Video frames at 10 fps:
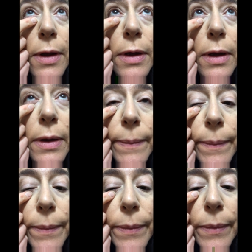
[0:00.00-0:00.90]

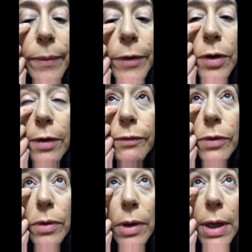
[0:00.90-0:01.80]
I've
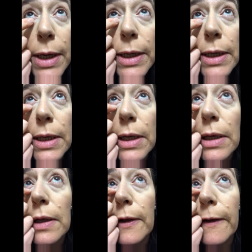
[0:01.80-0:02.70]
got
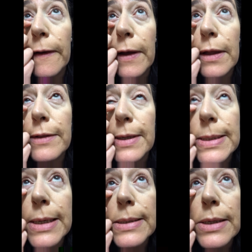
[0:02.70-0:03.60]
like, it does
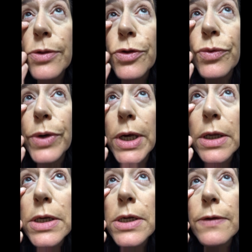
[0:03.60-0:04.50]

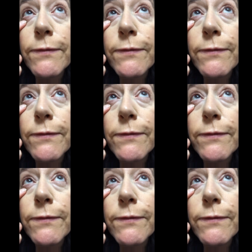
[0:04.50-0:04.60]
accentuate